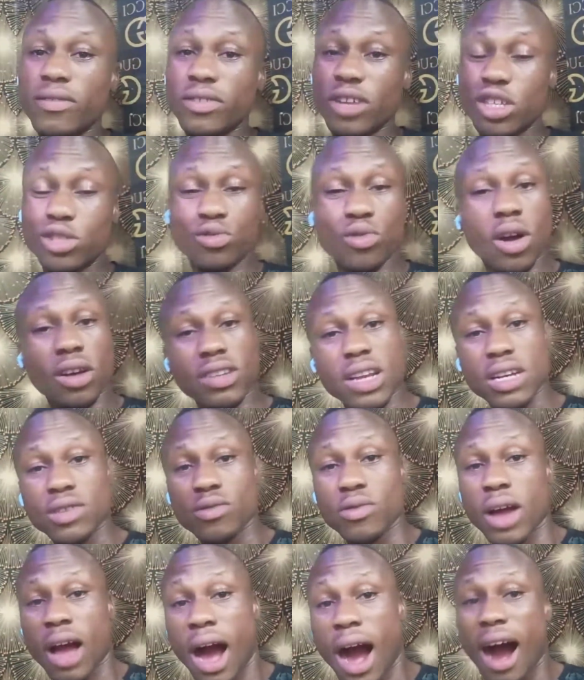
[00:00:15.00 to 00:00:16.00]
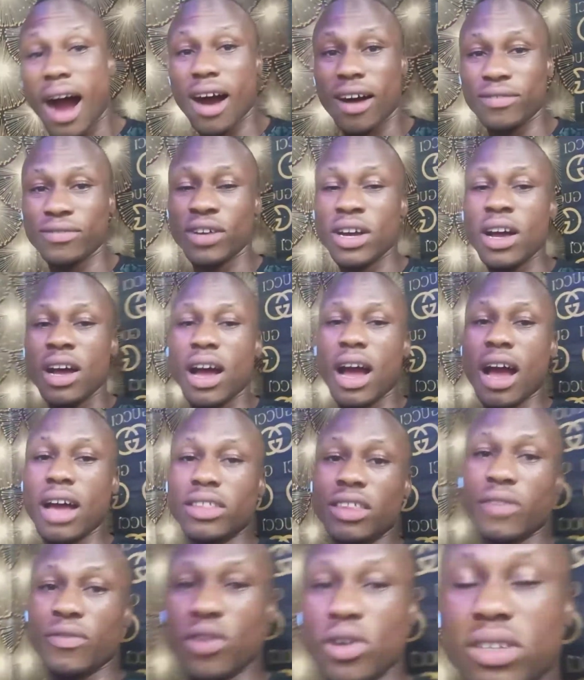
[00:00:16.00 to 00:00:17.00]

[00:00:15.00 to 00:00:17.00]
of network that we have, and if you